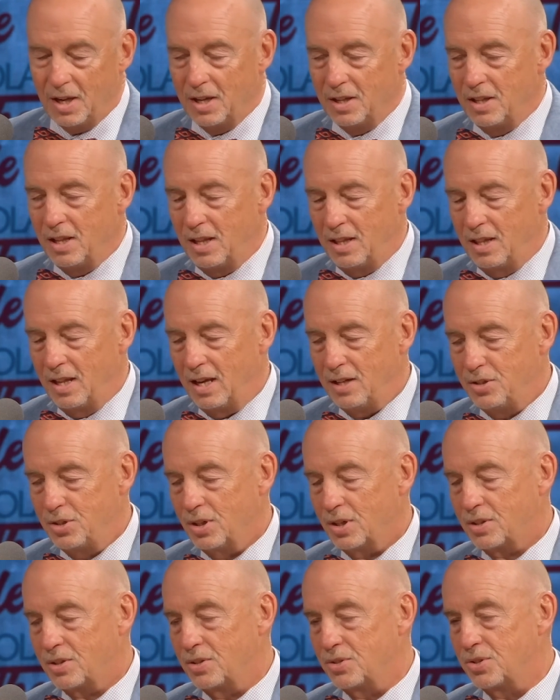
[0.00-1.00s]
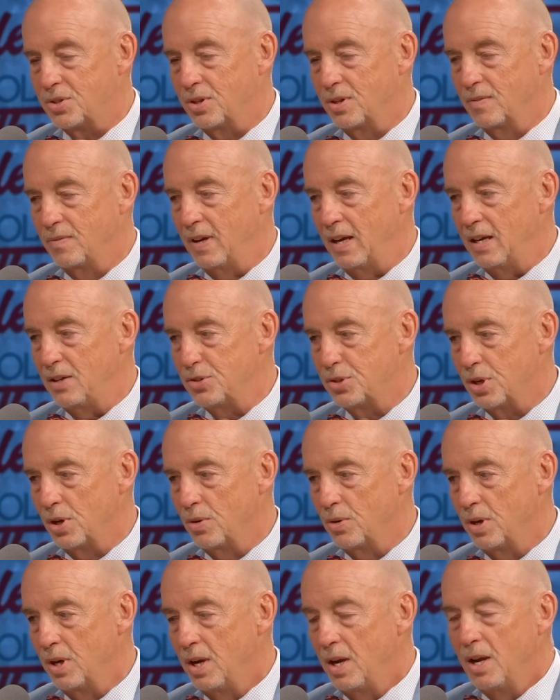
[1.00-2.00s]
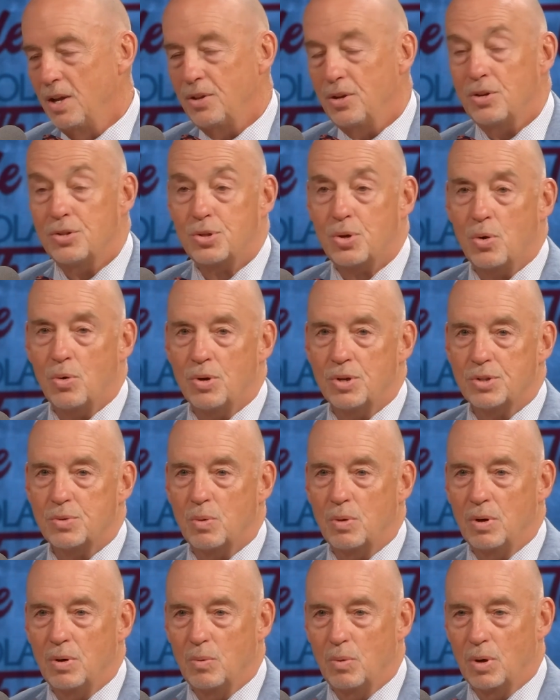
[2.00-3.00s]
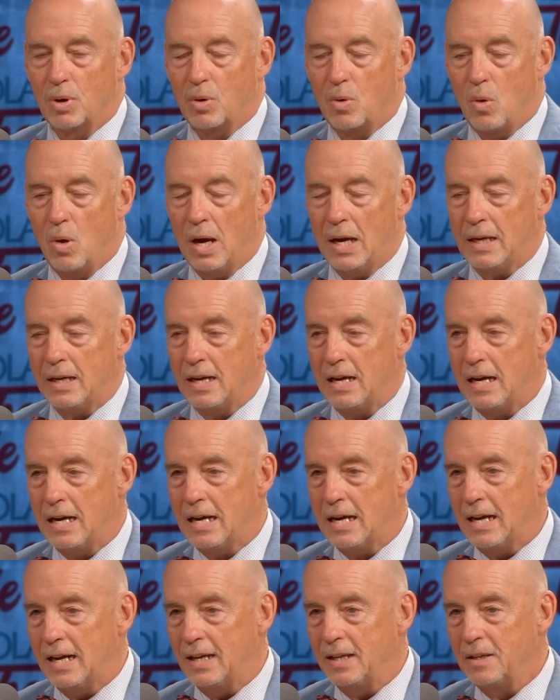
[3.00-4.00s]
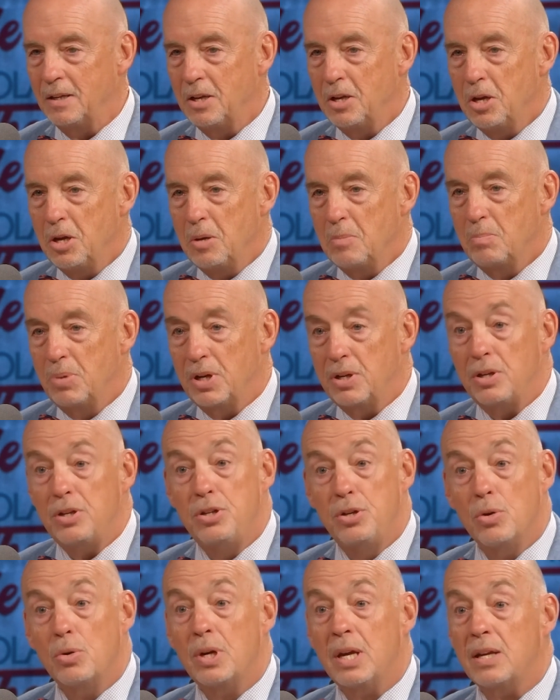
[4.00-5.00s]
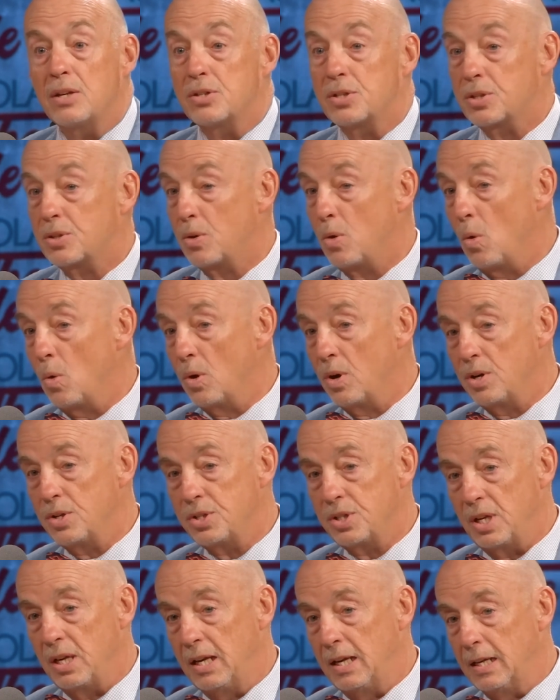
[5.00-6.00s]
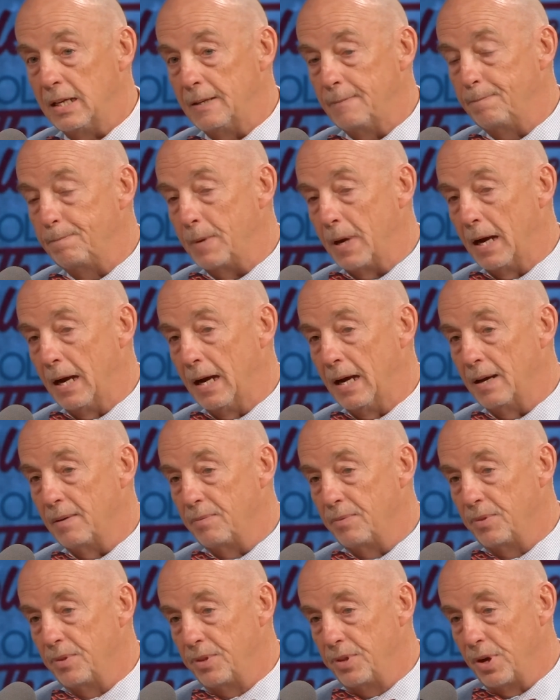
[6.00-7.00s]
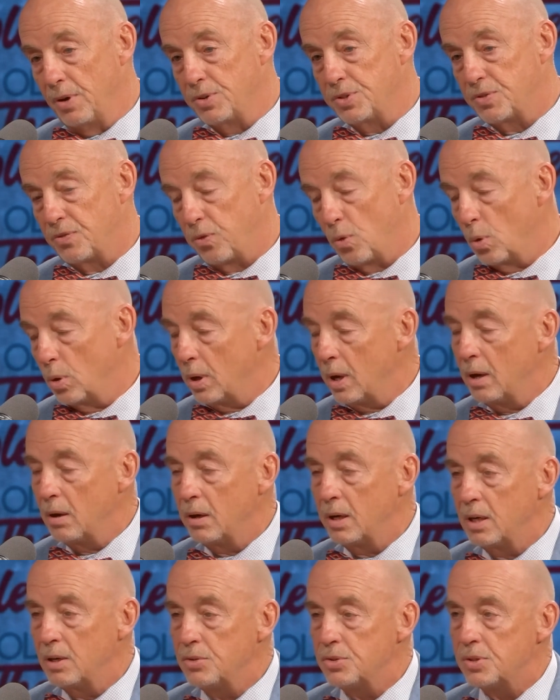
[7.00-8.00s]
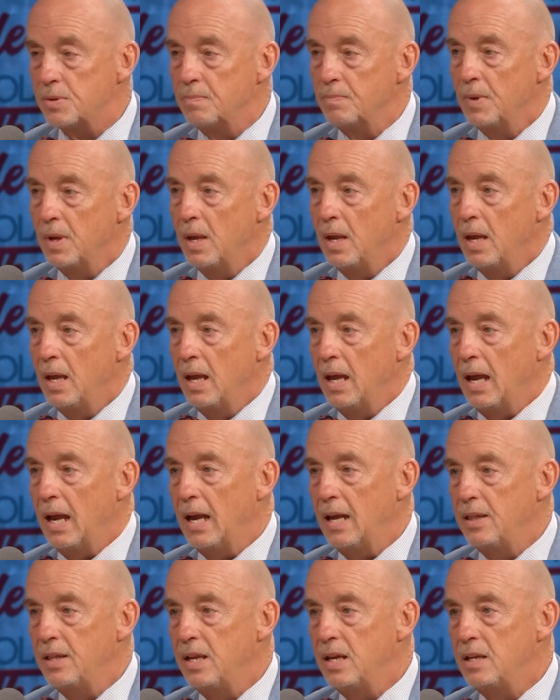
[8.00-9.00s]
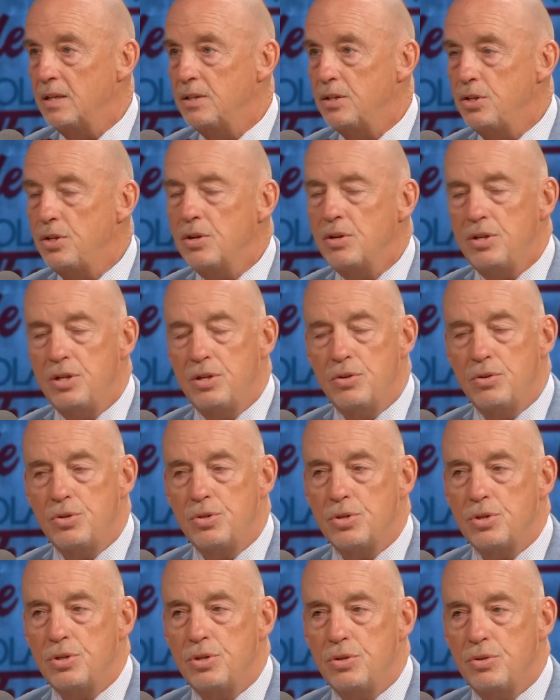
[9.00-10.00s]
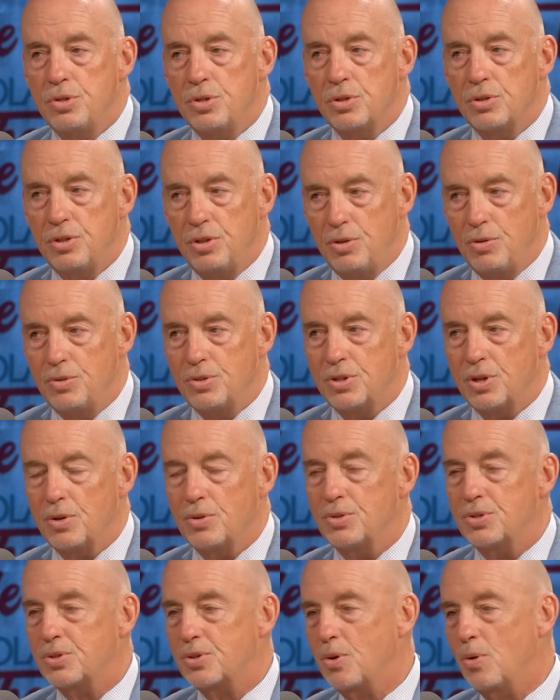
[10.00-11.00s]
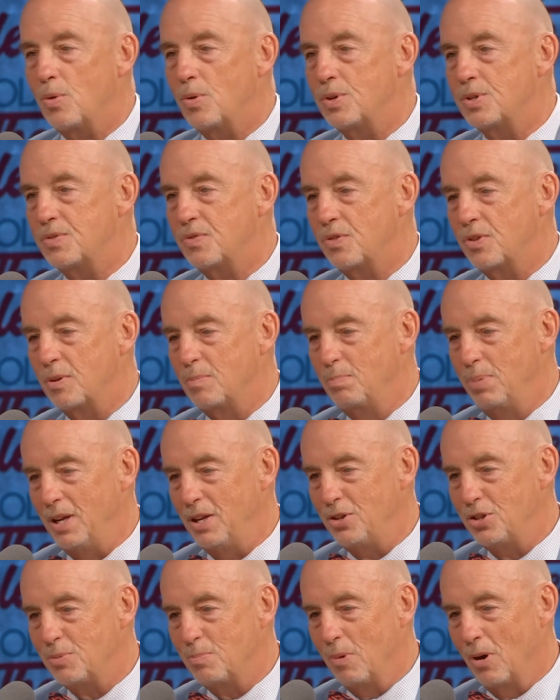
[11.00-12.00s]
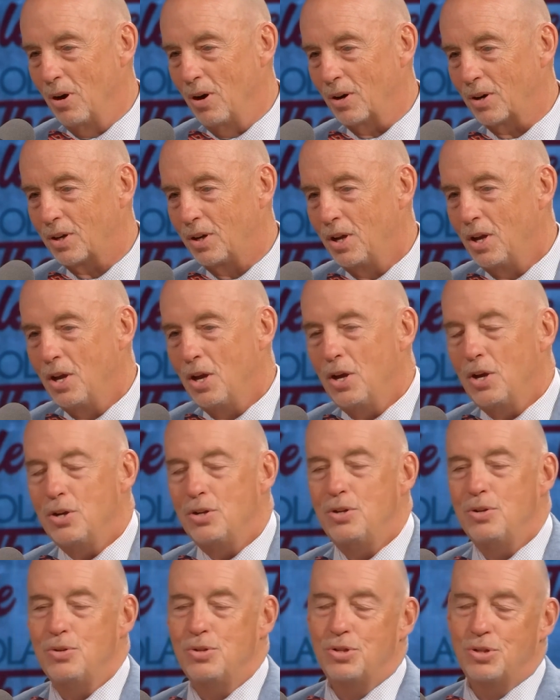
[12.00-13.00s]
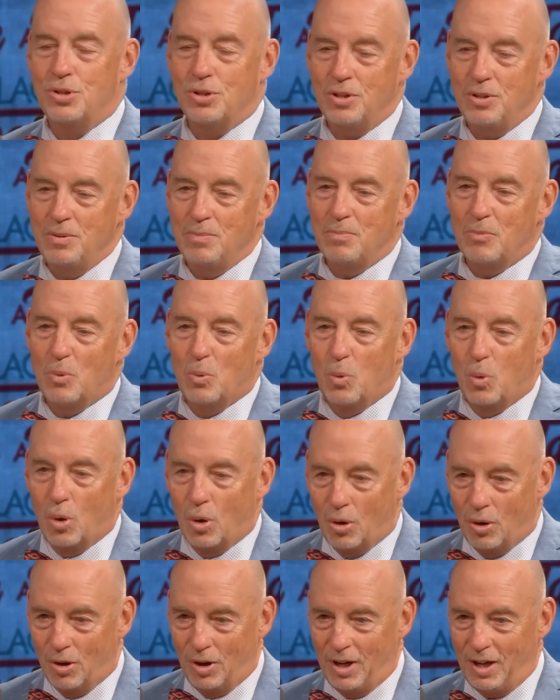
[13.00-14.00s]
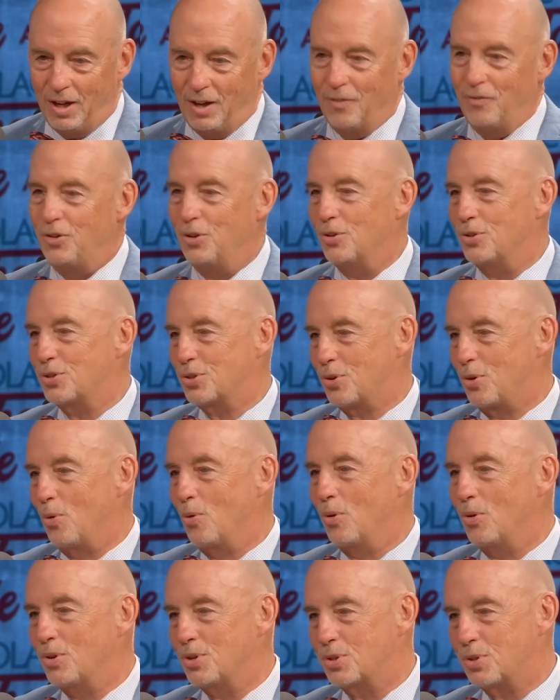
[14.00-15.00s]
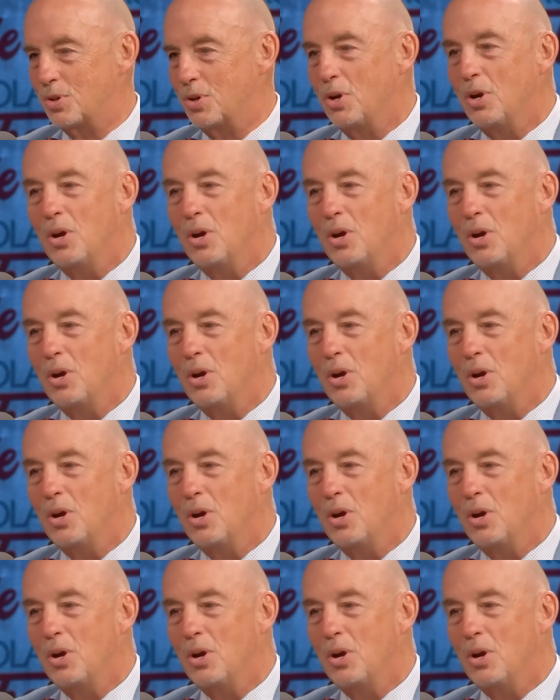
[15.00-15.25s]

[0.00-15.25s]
they took the survey. So their scores were quite high. But you'll get scores in those 4 areas. And then you should use those scores for a benchmark. You shouldn't worry if your scores